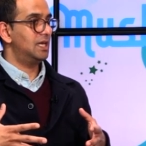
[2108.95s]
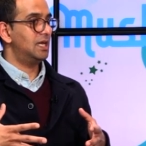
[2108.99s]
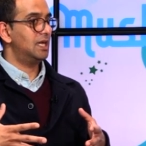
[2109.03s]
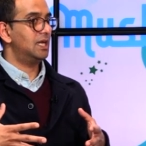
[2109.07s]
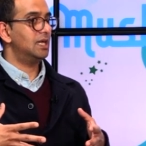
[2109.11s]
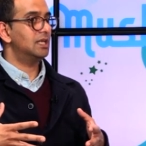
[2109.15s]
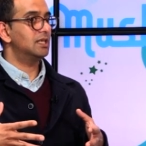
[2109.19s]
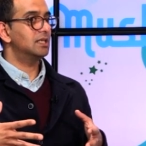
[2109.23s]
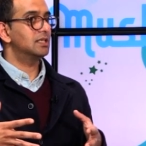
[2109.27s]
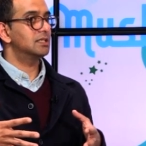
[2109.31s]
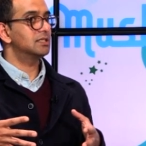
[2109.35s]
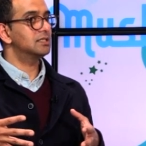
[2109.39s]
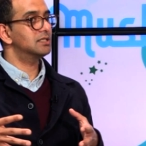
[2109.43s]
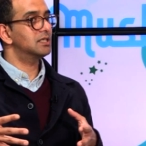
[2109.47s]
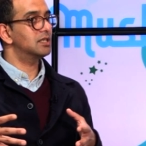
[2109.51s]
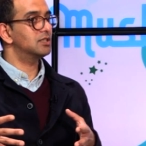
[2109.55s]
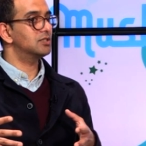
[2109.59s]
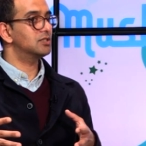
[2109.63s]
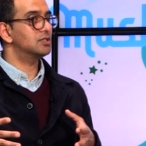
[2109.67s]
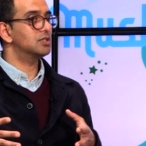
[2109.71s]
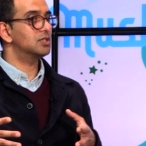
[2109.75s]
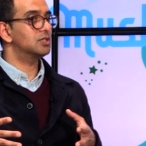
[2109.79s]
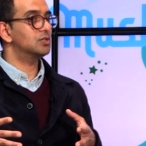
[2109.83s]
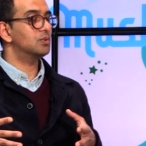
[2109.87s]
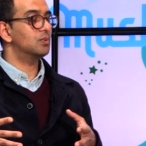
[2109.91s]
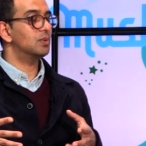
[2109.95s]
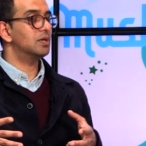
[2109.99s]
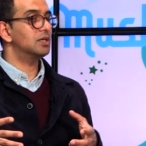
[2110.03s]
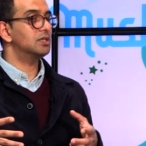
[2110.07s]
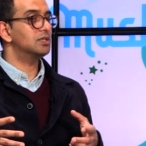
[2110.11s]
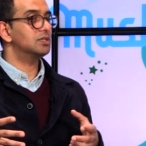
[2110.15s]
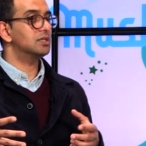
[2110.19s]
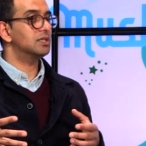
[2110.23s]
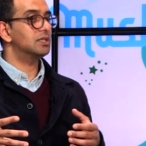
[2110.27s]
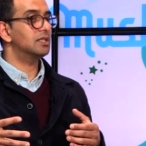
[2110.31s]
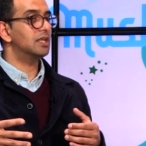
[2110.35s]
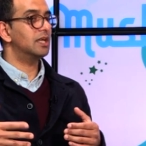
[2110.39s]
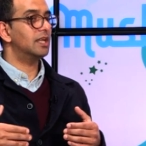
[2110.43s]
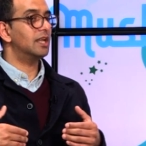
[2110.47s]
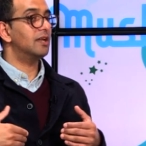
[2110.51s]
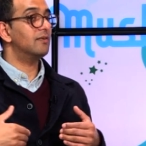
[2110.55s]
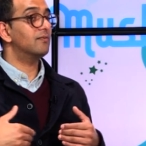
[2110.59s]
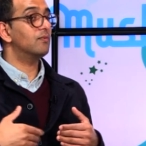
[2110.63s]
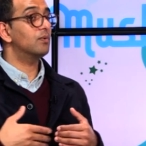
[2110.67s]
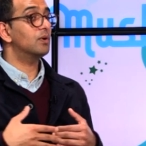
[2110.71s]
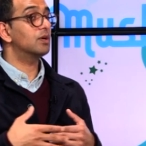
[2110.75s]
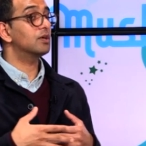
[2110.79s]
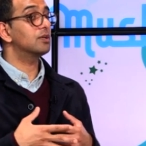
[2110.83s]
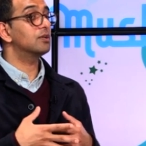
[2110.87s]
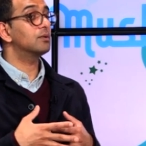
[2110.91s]
in such situation that
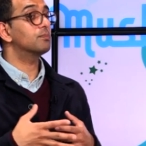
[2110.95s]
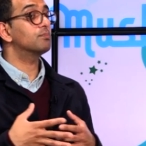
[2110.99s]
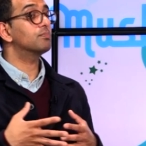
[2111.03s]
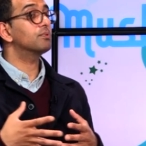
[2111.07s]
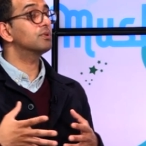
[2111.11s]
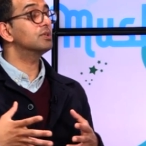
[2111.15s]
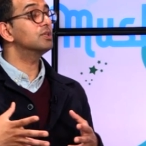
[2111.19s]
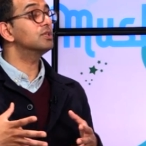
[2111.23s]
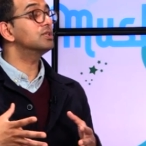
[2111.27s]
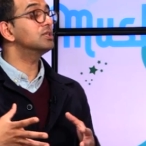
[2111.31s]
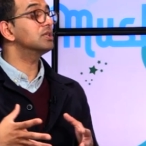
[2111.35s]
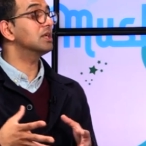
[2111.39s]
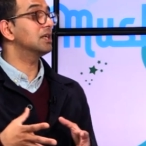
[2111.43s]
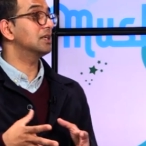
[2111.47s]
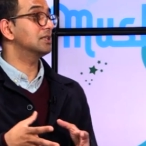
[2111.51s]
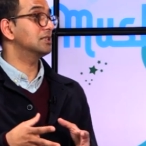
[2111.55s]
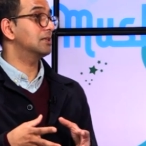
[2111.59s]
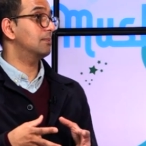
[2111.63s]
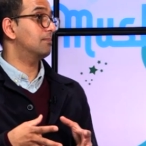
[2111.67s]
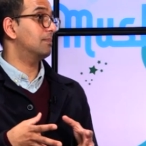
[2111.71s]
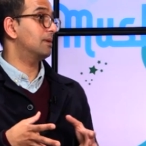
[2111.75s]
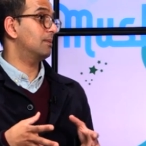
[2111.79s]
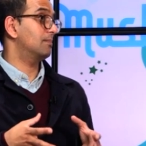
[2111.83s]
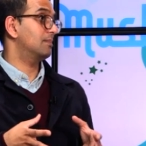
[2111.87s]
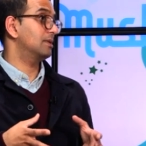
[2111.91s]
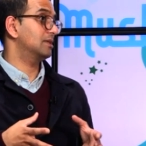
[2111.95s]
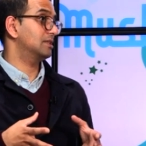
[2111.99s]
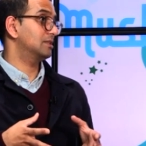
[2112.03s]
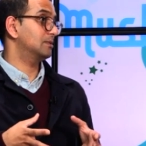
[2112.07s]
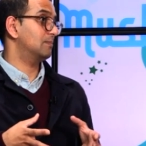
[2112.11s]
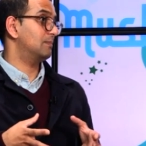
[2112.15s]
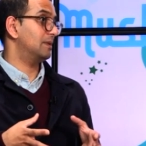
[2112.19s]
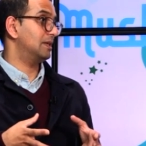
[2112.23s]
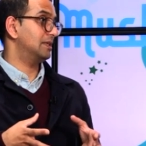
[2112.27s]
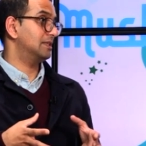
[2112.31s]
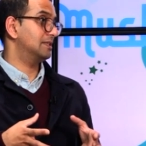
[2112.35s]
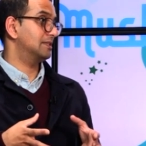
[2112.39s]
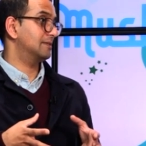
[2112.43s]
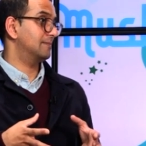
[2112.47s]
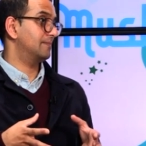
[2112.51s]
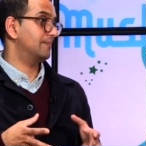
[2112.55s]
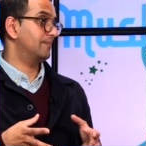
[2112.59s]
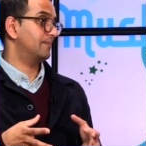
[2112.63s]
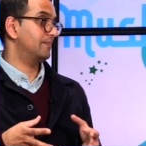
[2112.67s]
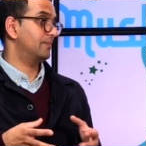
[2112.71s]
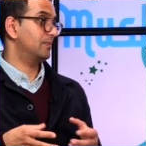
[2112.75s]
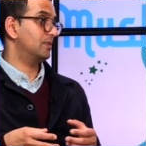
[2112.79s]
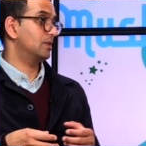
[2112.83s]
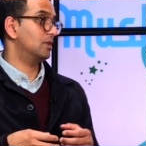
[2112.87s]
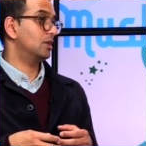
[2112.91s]
everyone can appreciate a public space,
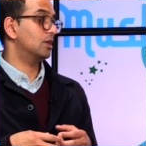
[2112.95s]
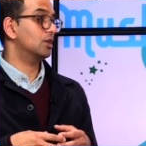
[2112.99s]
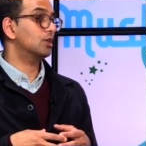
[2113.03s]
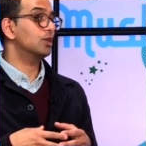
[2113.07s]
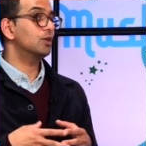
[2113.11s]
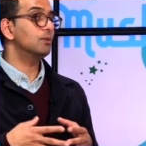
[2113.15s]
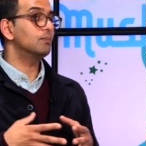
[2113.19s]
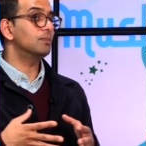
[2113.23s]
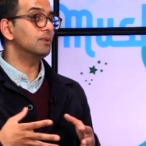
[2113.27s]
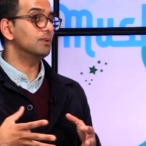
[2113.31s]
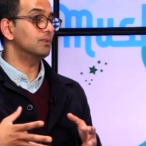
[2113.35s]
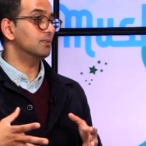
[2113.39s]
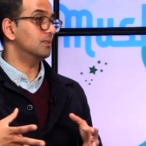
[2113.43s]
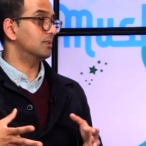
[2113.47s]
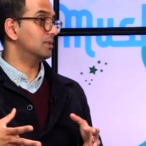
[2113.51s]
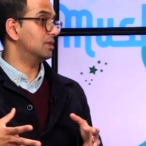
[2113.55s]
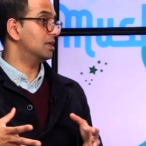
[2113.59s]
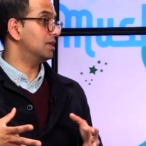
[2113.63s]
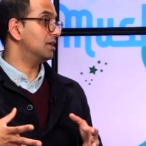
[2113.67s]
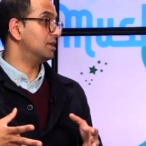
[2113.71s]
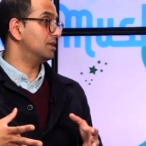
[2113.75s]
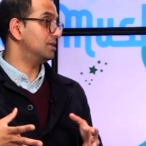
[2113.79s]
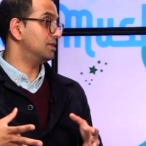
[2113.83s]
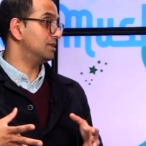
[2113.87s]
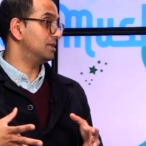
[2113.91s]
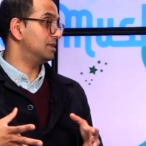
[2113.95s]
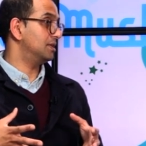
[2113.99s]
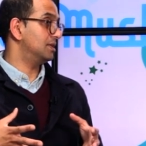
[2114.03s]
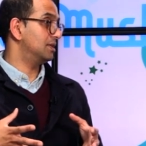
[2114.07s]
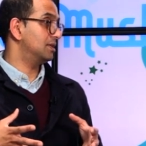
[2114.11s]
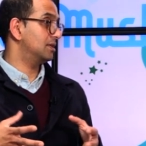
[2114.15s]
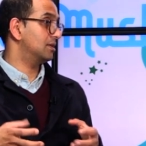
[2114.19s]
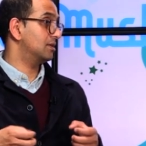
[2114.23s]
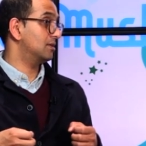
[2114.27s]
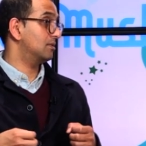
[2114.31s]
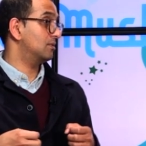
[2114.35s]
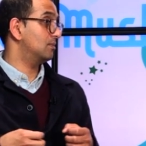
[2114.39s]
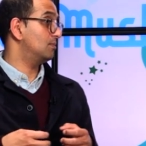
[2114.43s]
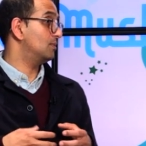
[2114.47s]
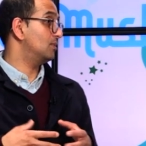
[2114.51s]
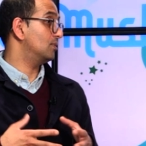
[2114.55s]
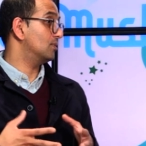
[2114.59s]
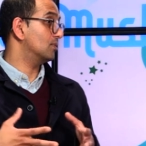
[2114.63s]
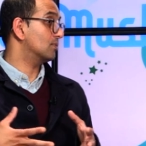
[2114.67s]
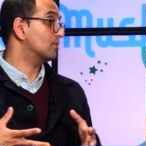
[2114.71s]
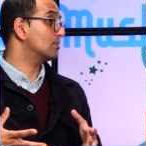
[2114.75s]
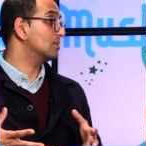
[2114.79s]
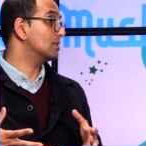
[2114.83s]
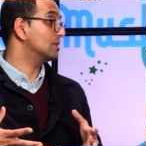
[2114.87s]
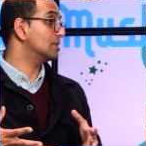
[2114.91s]
a communal garden, communal
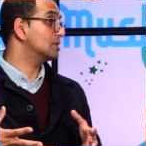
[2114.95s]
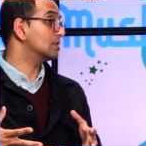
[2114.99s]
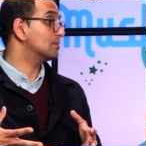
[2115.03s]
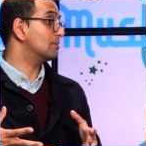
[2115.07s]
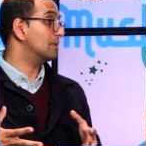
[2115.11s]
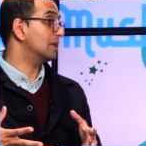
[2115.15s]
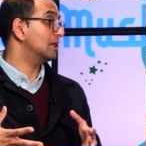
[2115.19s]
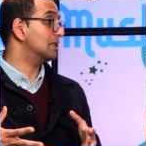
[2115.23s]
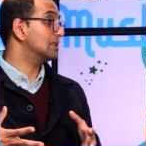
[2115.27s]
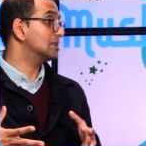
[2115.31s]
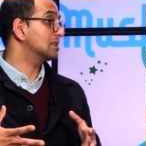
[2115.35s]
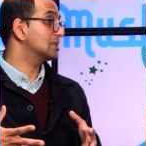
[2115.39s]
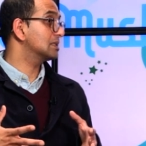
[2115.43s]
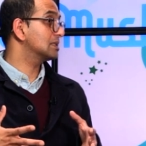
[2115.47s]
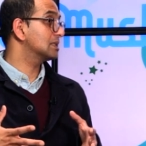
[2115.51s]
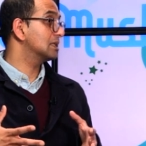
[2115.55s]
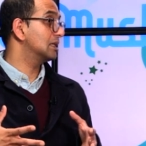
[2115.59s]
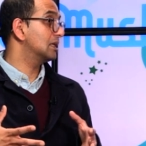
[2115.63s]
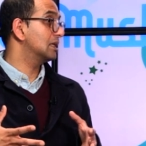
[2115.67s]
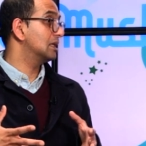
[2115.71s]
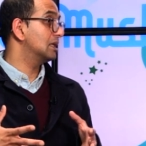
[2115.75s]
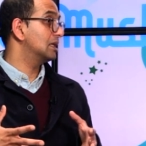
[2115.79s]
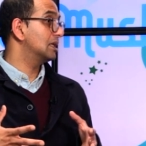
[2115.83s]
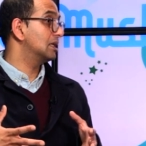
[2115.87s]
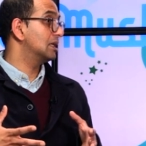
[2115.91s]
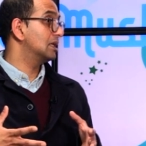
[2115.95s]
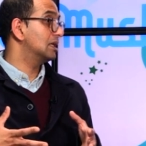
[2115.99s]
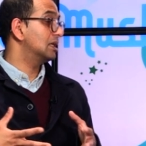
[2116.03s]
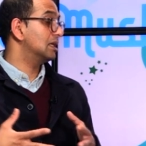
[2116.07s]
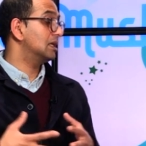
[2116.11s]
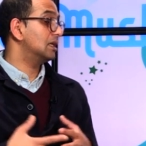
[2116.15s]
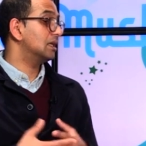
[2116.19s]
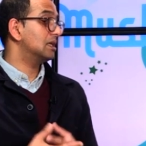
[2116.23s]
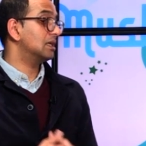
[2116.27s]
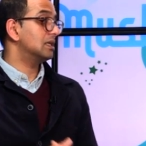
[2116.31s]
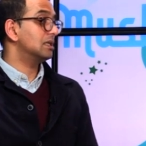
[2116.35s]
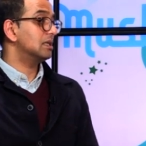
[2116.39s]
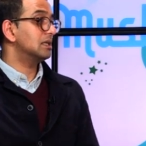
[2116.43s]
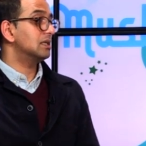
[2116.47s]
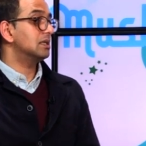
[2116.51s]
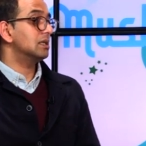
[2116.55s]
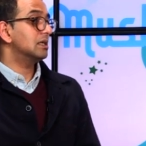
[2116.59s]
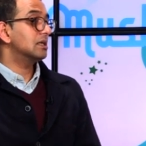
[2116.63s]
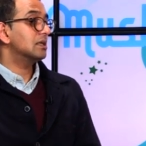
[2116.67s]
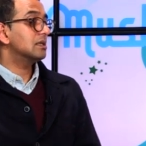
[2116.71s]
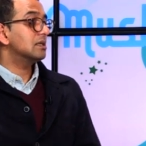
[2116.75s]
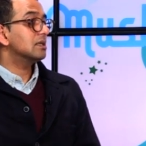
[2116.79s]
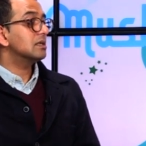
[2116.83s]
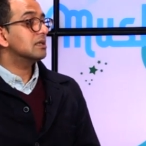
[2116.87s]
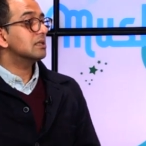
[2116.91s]
green space, and
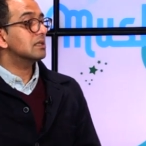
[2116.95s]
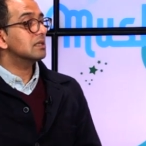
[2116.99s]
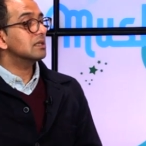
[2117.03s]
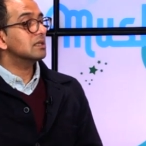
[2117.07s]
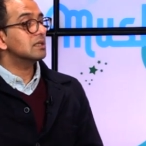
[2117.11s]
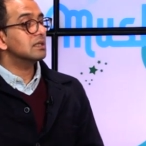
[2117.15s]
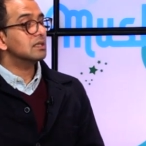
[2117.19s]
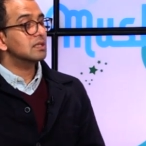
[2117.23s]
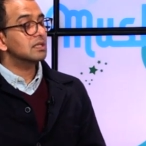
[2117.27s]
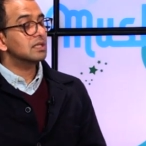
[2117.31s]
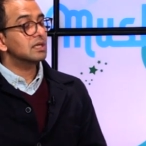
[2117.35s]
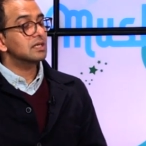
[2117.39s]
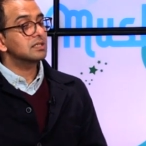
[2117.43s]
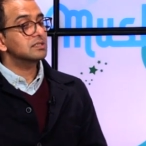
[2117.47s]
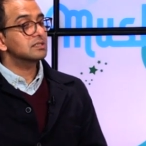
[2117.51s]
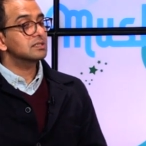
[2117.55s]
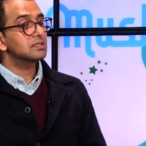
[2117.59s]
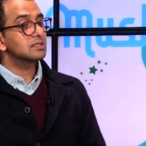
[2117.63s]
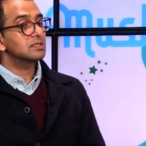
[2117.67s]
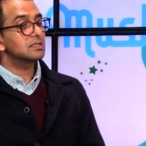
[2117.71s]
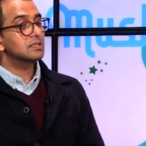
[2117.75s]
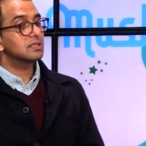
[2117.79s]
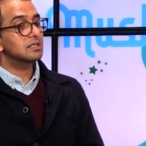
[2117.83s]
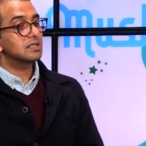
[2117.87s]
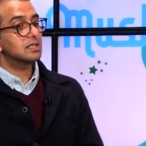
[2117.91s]
I think that's